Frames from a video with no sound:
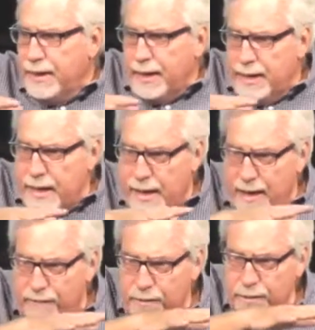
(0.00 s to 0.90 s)
and
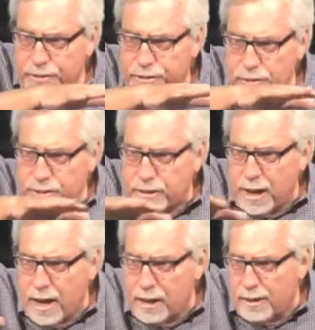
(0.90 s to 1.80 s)
ever so
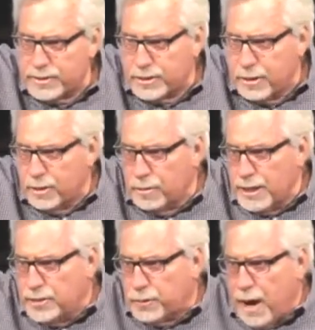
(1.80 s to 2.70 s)
slowly
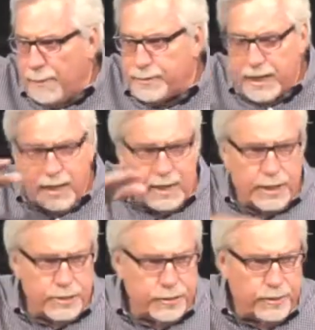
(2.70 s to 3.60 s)
dropped
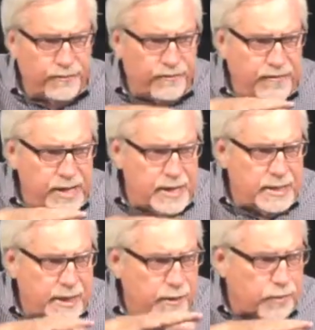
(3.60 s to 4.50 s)
100
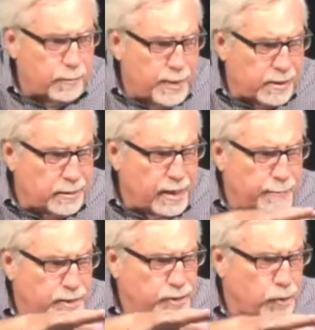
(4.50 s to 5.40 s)
feet incrementally,
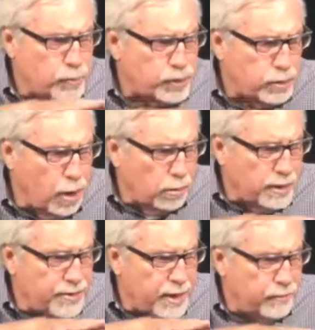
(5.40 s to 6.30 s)
but so
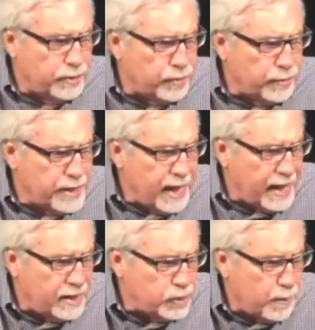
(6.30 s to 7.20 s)
slowly that it would
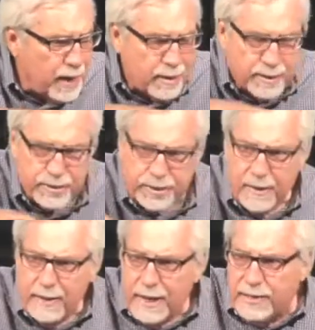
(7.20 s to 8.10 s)
regain its balance
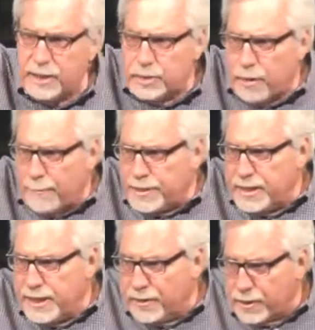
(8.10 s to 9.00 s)
and then dropped
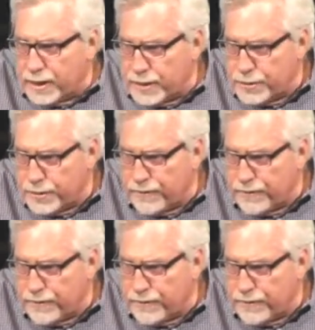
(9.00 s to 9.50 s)
another 100